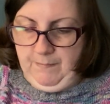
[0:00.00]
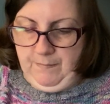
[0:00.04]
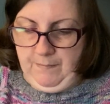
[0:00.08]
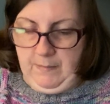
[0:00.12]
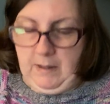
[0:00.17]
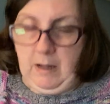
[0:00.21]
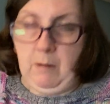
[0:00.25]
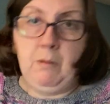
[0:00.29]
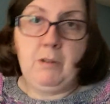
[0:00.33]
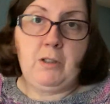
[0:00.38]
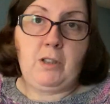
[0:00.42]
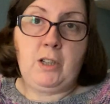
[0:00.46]

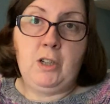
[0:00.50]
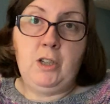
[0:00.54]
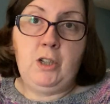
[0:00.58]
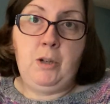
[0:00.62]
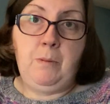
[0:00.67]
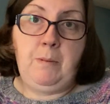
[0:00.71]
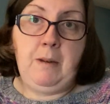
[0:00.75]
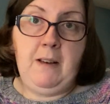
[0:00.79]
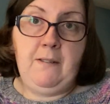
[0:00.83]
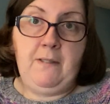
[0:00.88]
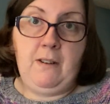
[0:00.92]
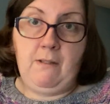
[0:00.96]
I was going to do
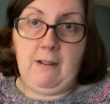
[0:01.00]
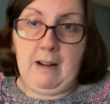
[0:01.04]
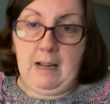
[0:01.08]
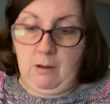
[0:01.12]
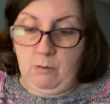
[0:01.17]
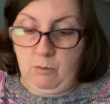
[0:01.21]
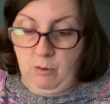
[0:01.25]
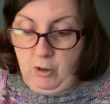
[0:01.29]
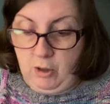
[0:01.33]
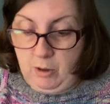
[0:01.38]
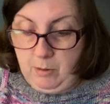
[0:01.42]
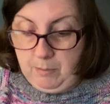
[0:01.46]
a bit of a
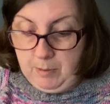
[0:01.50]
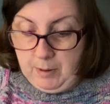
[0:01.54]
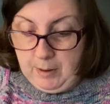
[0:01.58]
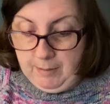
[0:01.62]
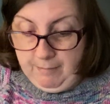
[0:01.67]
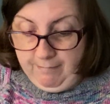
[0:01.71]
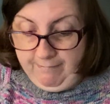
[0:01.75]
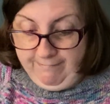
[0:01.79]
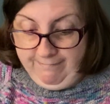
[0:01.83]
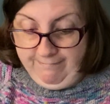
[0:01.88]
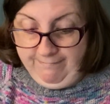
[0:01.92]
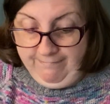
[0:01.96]
roundup.
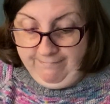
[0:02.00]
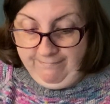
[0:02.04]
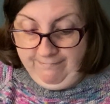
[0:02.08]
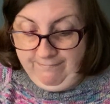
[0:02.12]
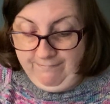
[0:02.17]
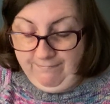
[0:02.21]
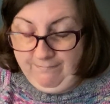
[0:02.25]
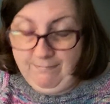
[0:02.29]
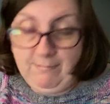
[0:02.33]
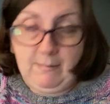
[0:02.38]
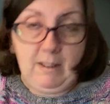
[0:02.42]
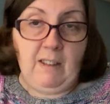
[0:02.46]

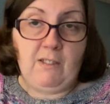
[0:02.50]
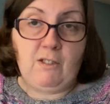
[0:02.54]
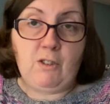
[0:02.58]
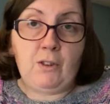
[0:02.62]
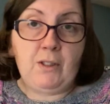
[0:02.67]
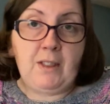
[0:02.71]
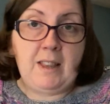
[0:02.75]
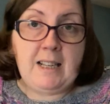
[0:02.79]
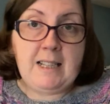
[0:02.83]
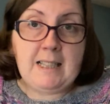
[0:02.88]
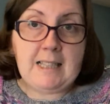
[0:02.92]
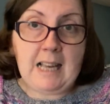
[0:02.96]
I've done
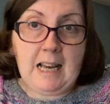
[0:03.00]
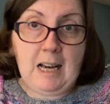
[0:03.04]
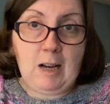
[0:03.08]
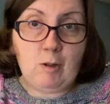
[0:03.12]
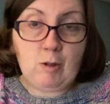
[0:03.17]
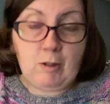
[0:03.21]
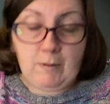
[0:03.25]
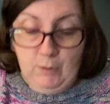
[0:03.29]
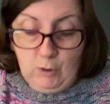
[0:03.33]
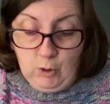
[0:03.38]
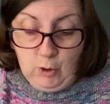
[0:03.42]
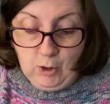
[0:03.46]
things
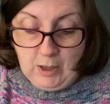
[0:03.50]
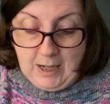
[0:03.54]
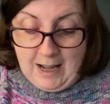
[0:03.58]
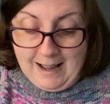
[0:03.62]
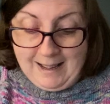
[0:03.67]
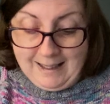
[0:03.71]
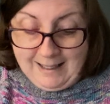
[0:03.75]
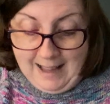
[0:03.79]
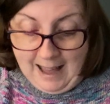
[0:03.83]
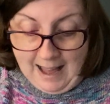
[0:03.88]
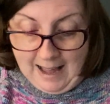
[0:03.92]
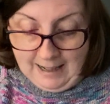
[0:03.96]
out of order
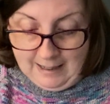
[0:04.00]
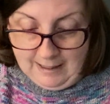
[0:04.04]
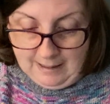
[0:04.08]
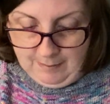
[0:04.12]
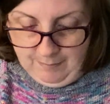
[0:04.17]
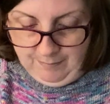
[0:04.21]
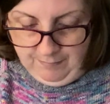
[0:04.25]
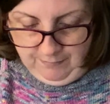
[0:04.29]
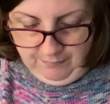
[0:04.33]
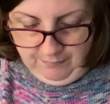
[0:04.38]
again.